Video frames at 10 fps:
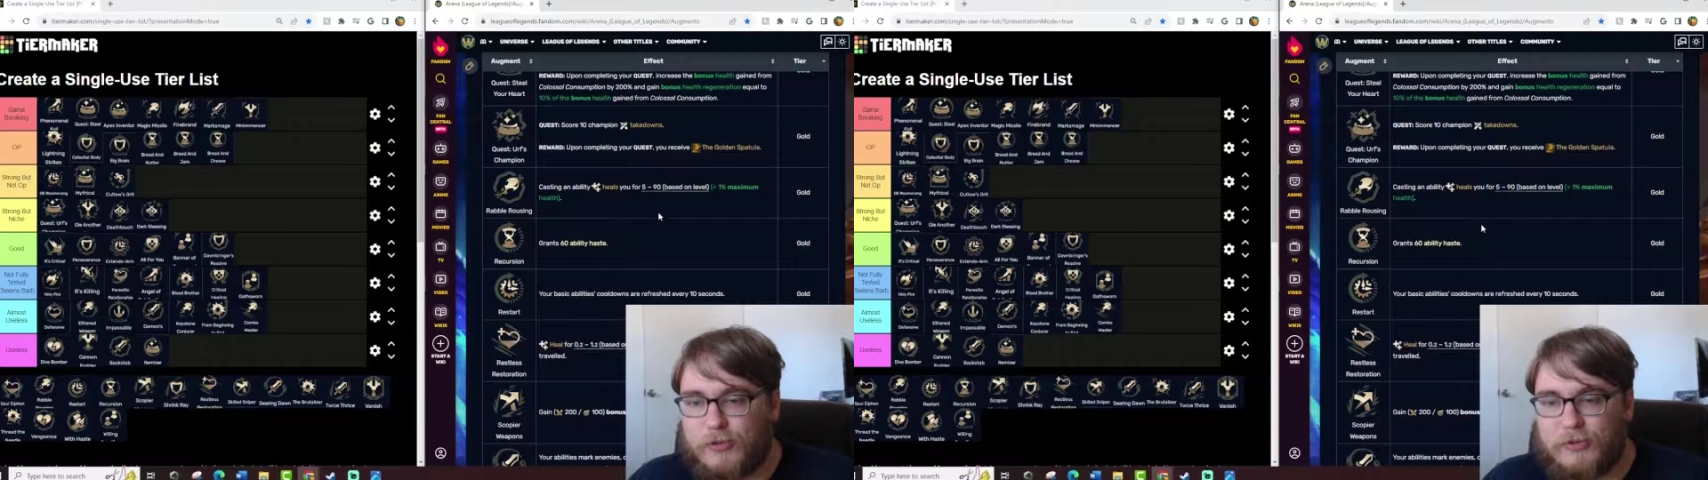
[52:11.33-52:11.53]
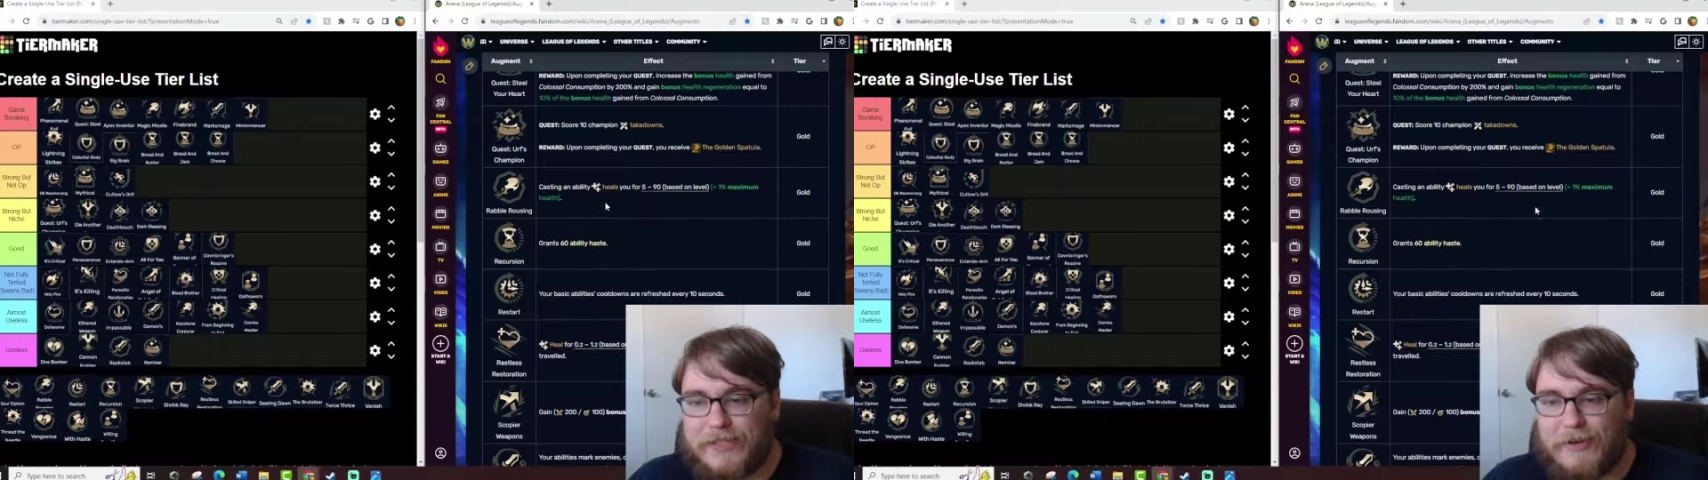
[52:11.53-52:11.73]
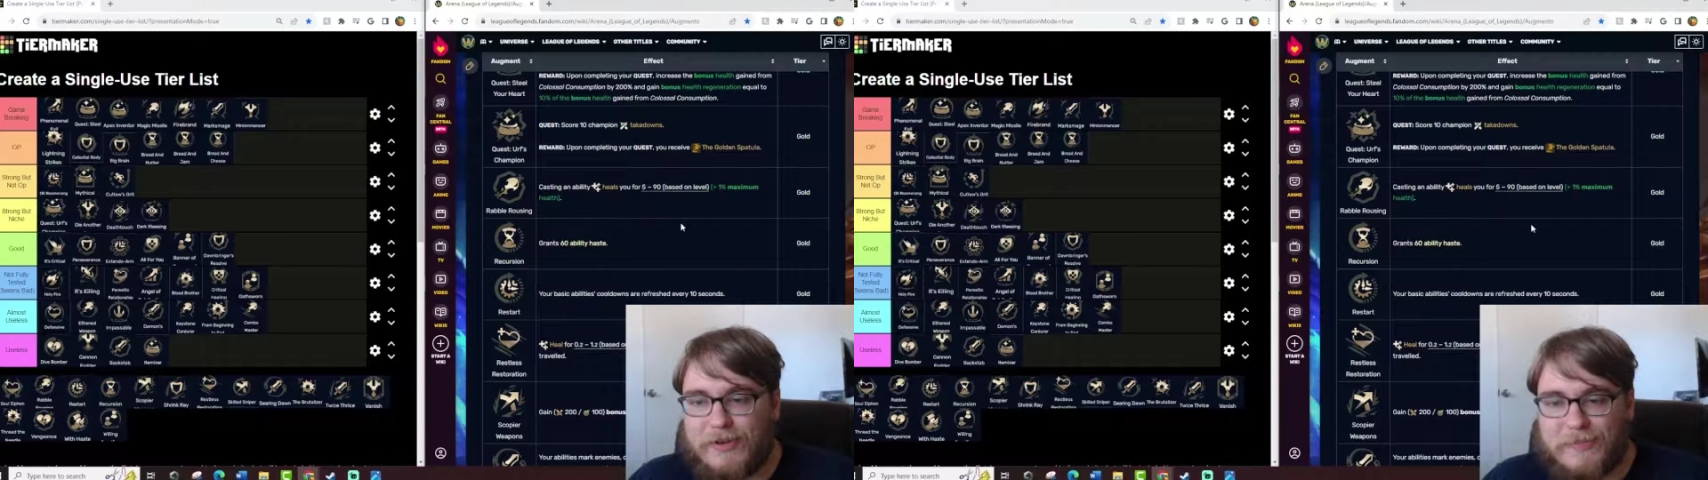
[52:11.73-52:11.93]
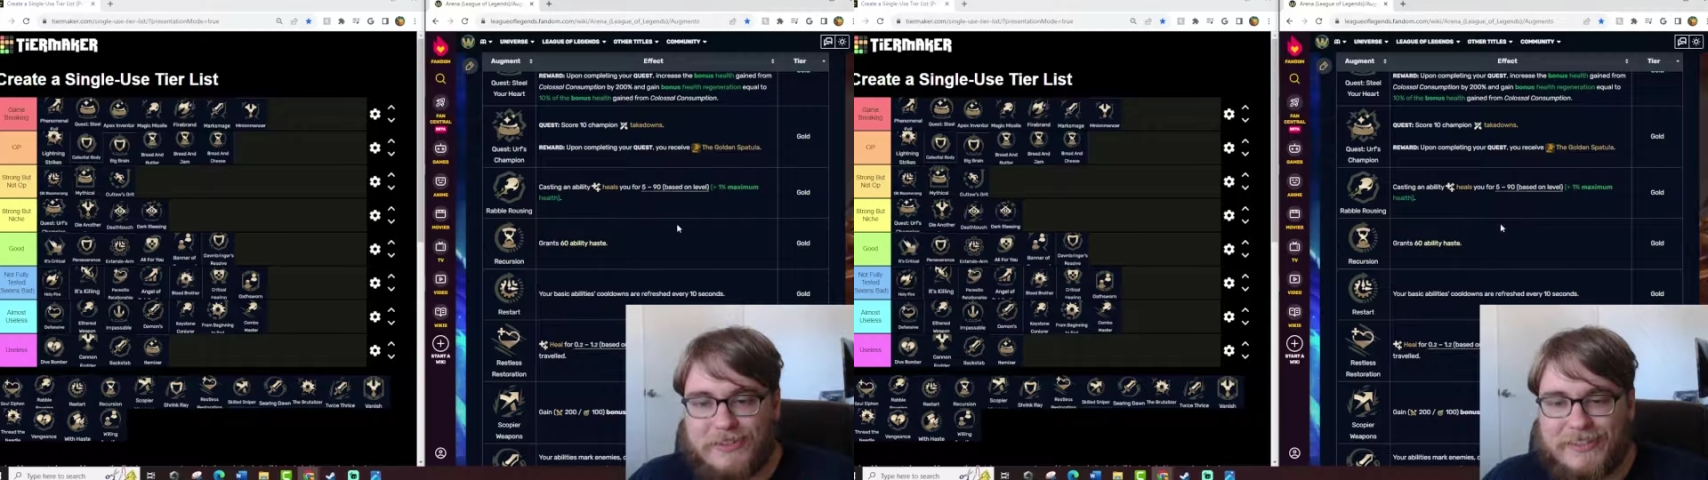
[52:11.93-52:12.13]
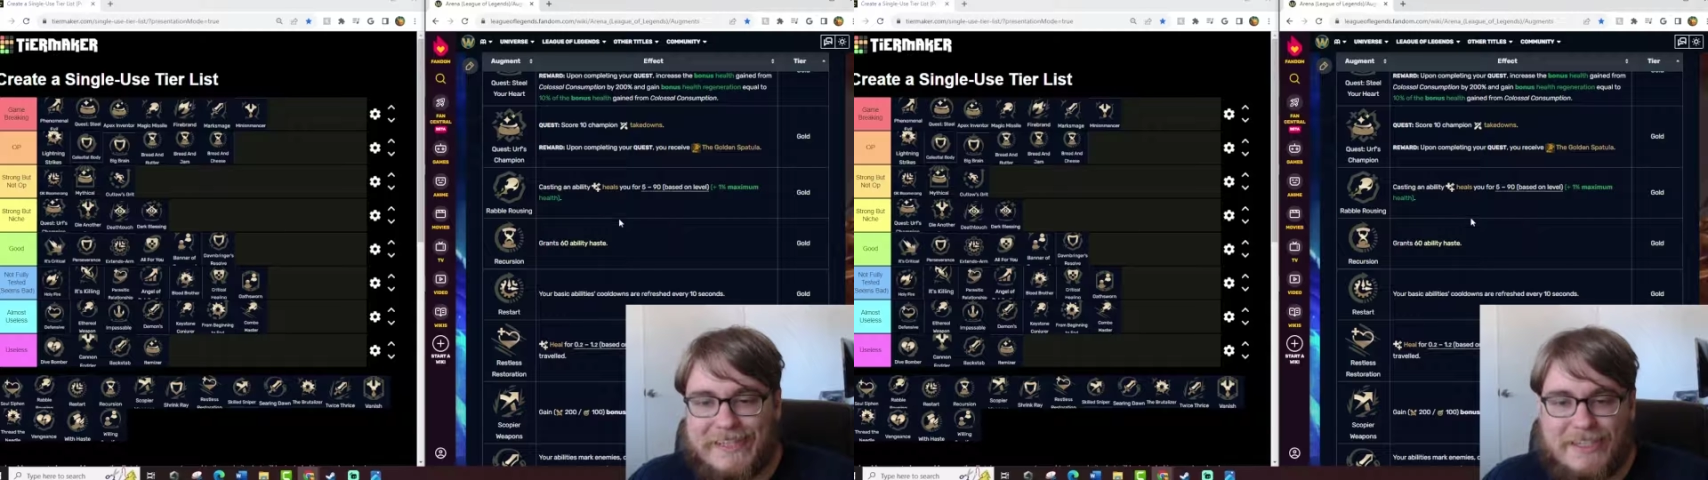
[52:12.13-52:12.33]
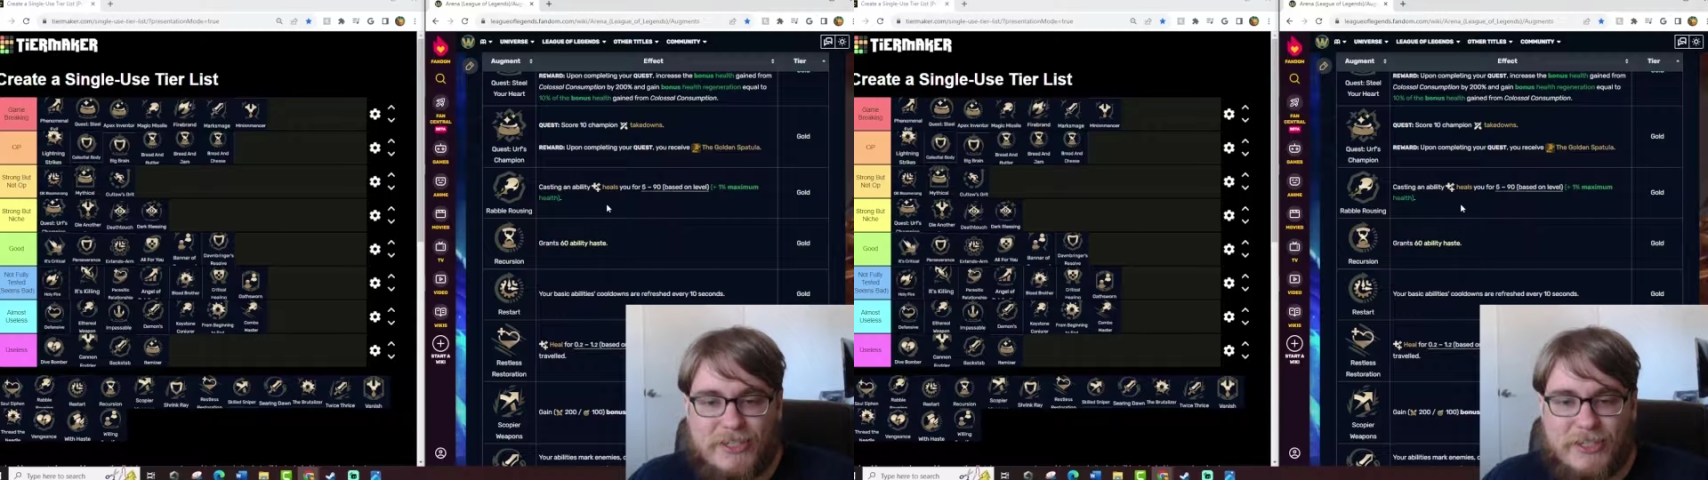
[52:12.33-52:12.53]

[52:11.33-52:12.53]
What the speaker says: cooldown abilities,